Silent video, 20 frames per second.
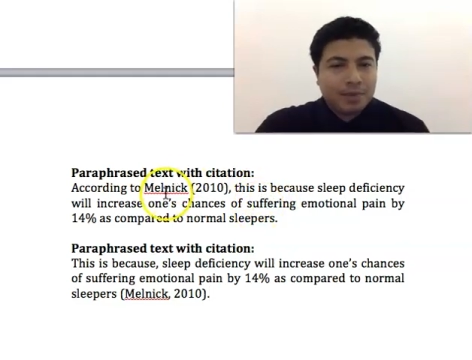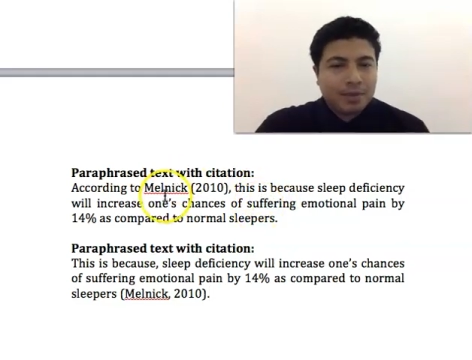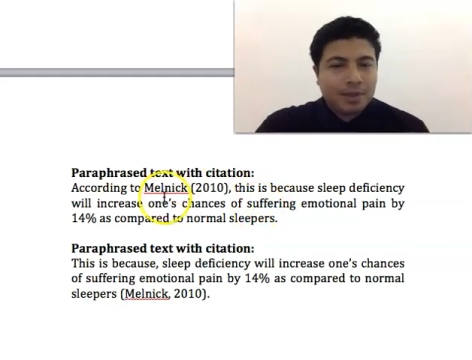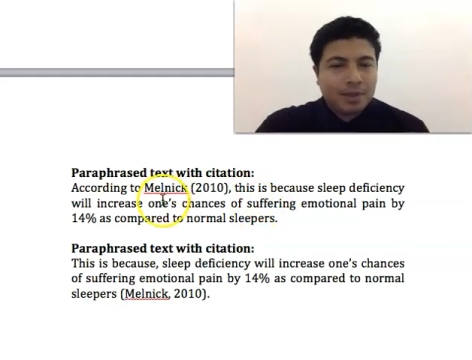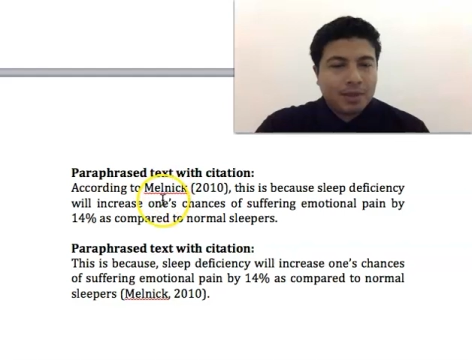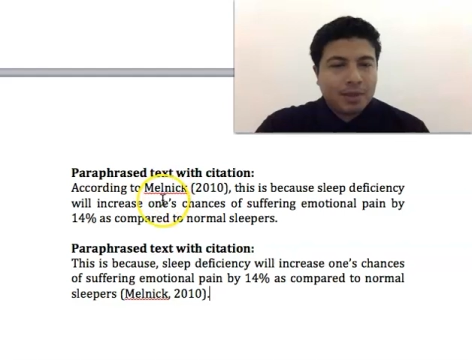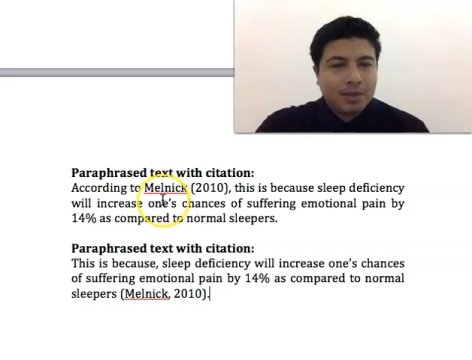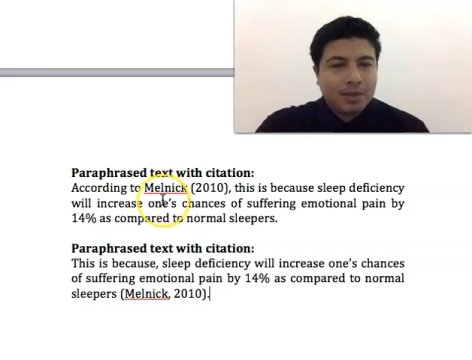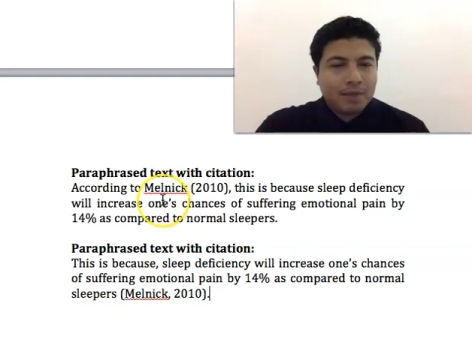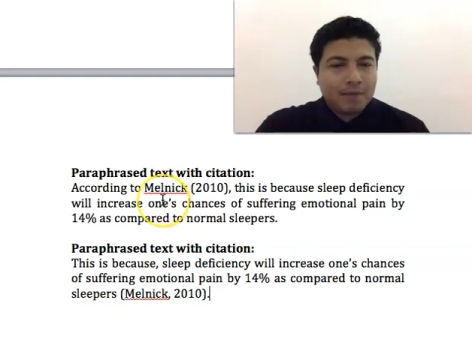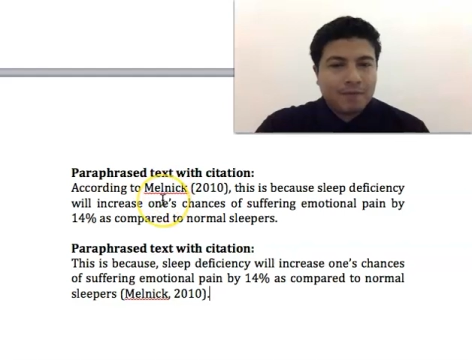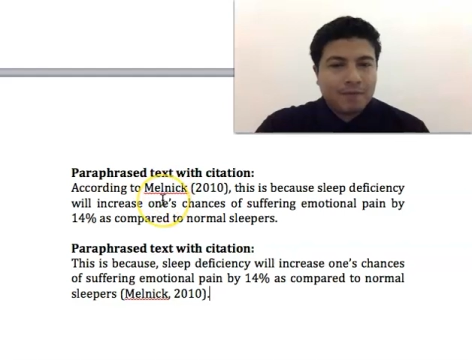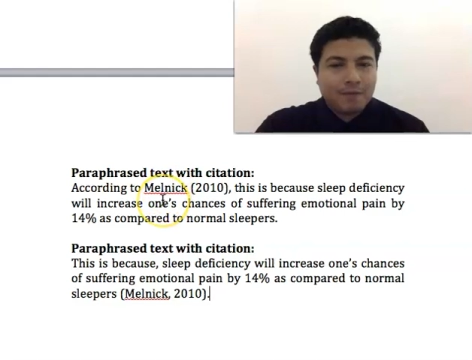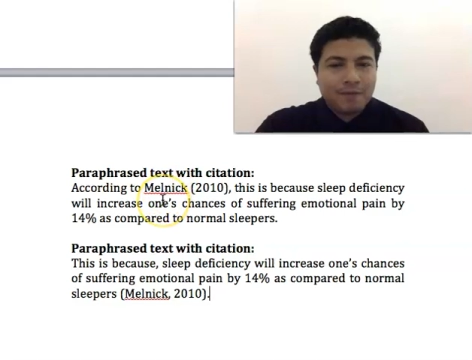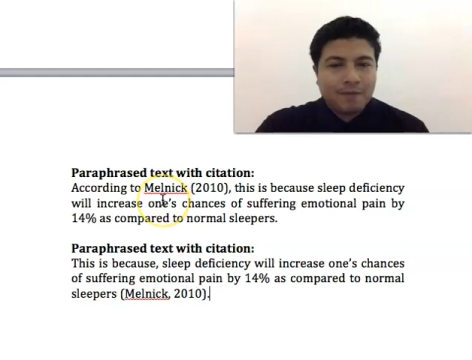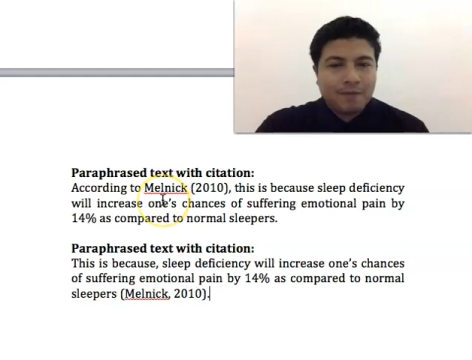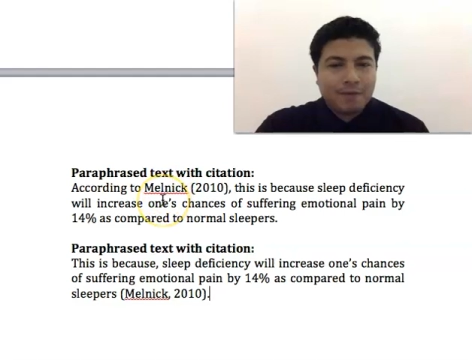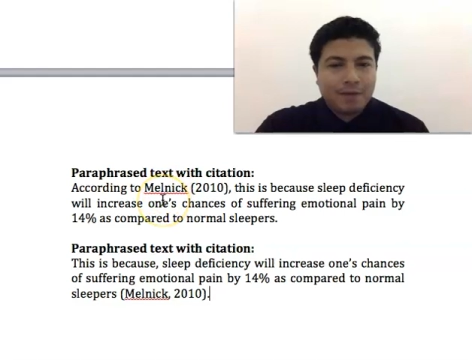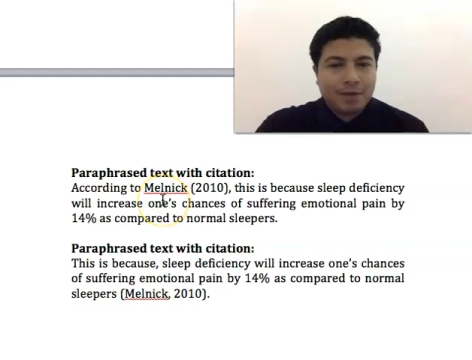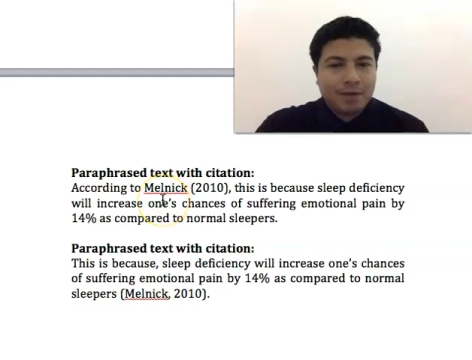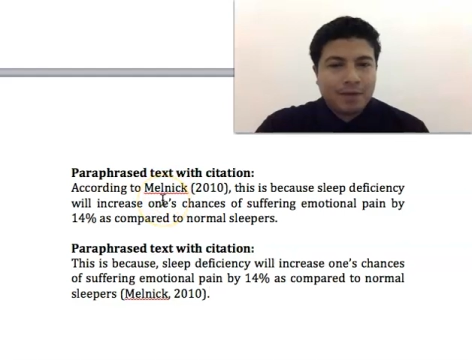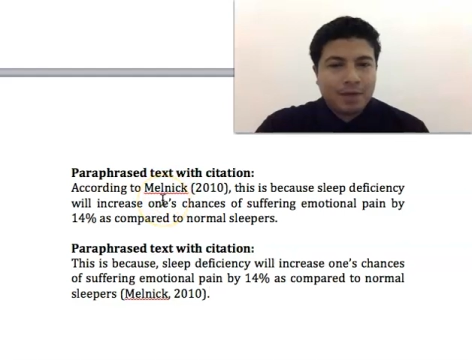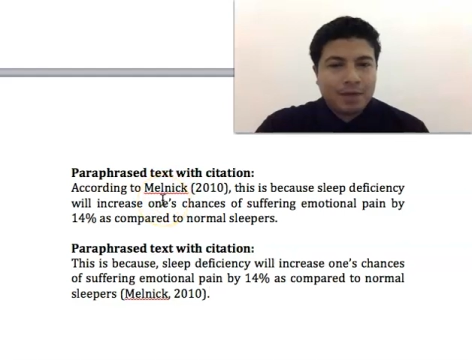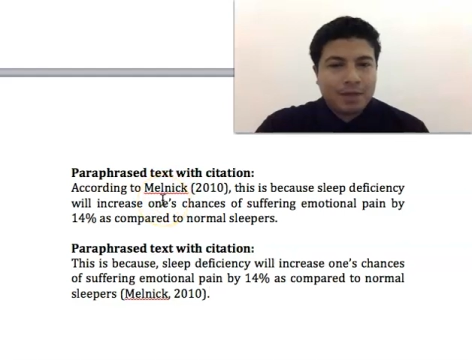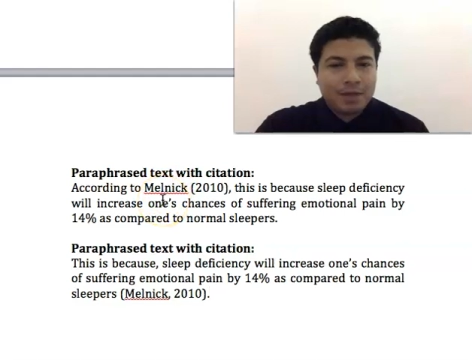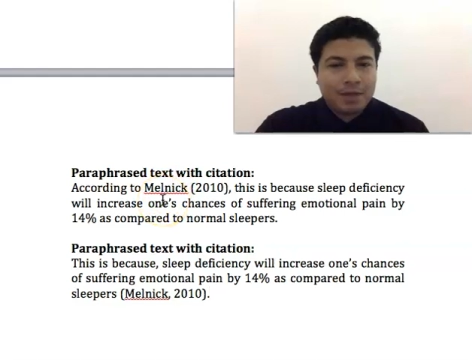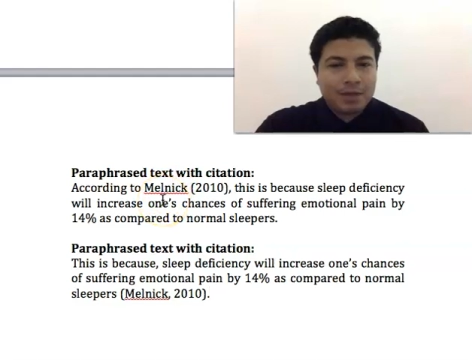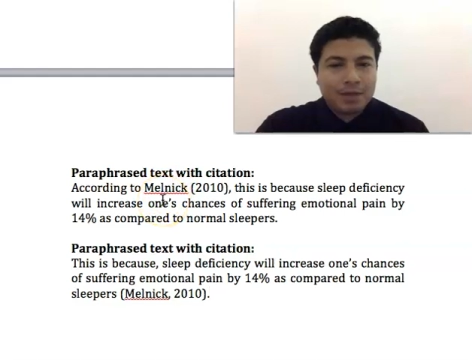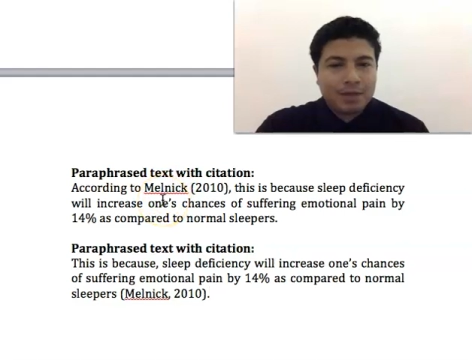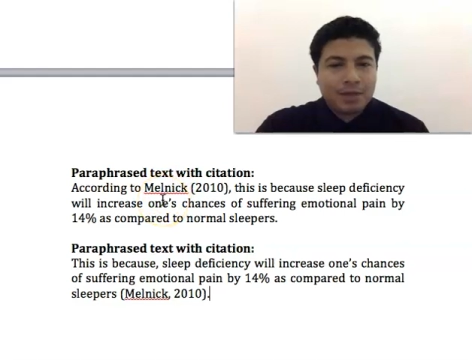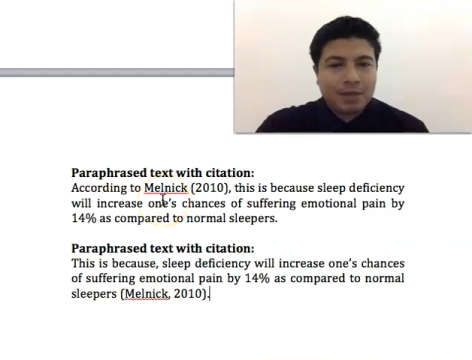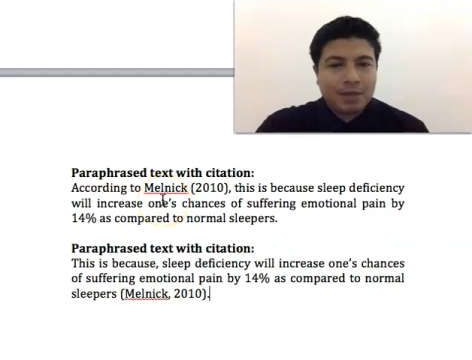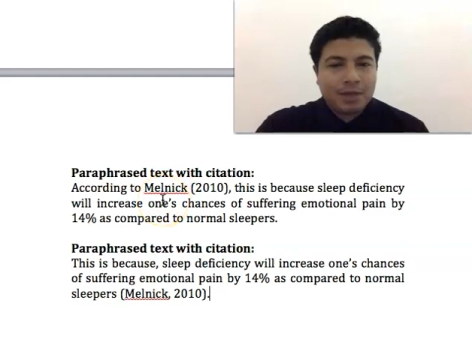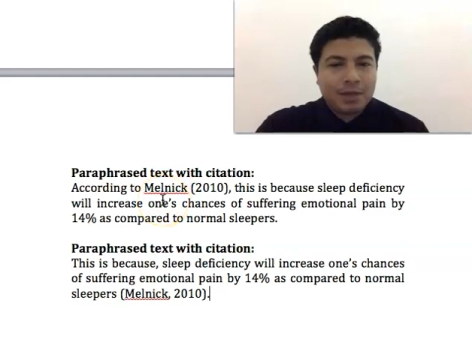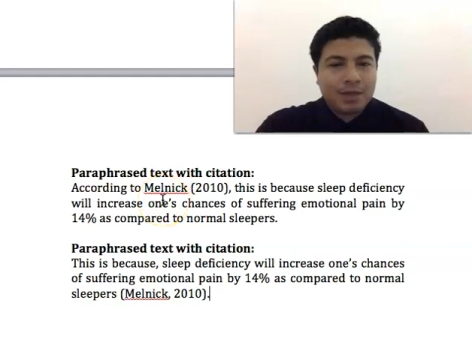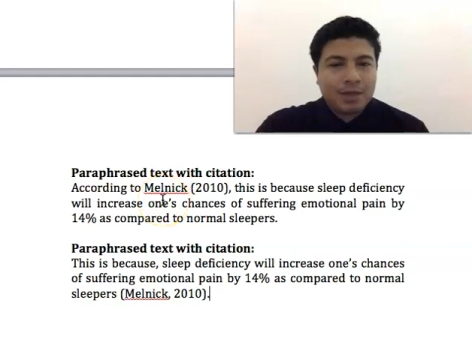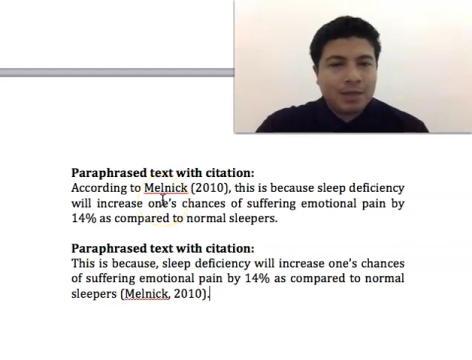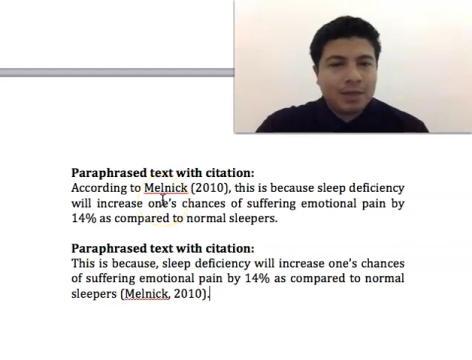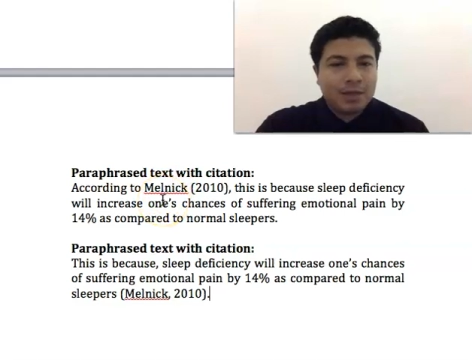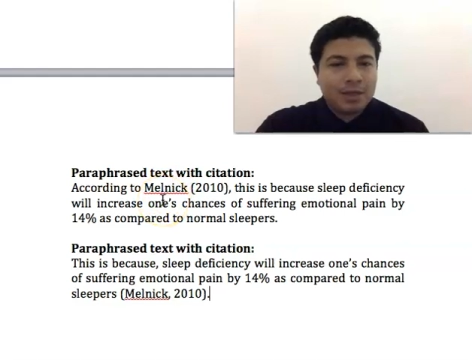If, let's
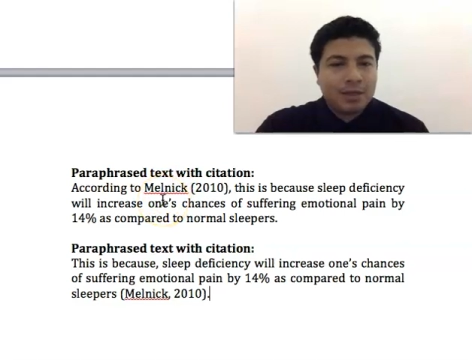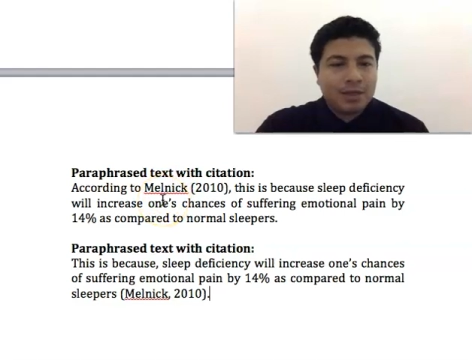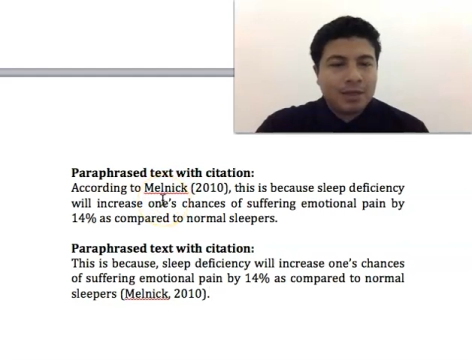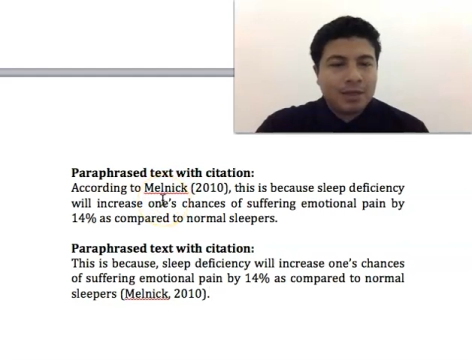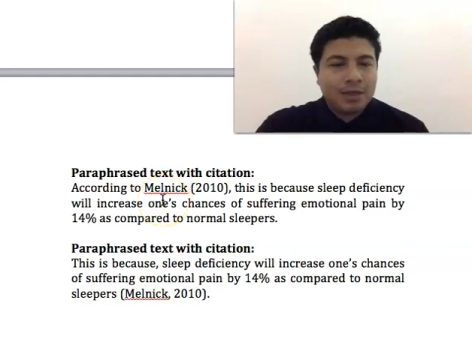say,